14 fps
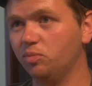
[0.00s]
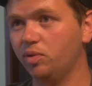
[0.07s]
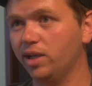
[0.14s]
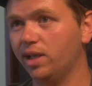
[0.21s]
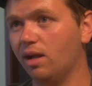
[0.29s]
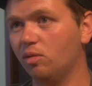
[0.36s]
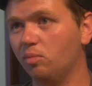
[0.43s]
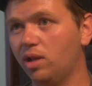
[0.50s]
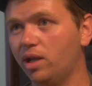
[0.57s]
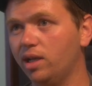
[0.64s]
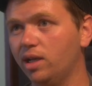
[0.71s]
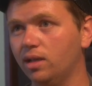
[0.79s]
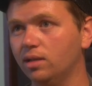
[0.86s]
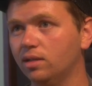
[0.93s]
pick out a
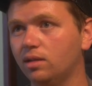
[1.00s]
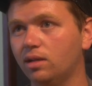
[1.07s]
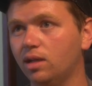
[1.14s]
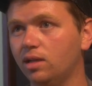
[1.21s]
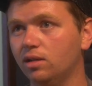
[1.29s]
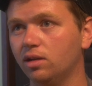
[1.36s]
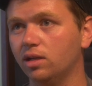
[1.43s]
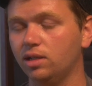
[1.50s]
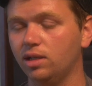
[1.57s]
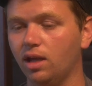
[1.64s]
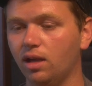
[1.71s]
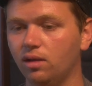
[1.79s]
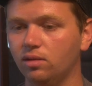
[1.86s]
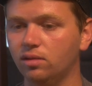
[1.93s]
plan, and you're good to
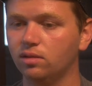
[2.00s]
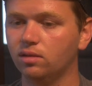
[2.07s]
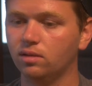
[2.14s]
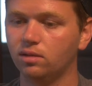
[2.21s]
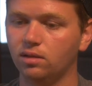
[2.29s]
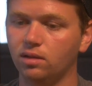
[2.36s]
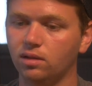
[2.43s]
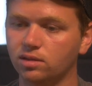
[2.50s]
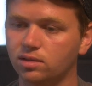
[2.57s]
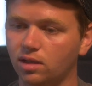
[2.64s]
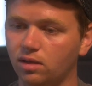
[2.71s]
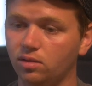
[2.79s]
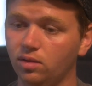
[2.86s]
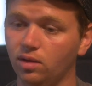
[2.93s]
go.
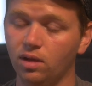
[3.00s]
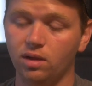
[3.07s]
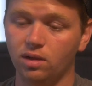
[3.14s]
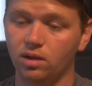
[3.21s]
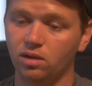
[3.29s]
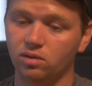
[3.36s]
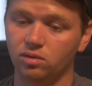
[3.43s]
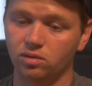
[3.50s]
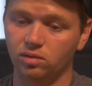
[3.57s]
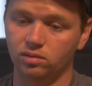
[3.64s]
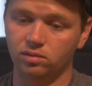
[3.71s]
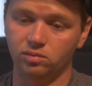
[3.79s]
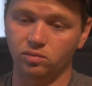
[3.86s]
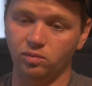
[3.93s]
So,
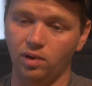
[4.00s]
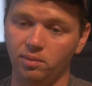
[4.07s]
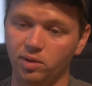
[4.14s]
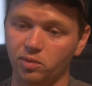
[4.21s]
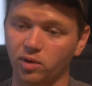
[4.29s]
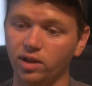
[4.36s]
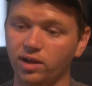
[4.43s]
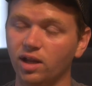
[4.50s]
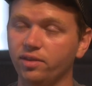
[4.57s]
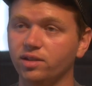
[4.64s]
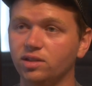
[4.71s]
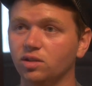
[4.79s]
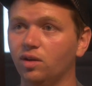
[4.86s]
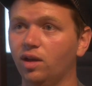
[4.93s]
I mean, really
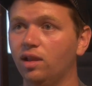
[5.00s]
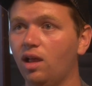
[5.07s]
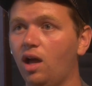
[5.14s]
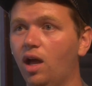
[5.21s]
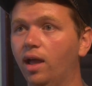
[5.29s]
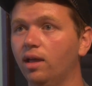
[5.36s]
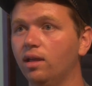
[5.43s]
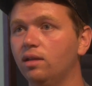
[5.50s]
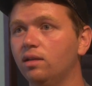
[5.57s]
nothing to it. A lot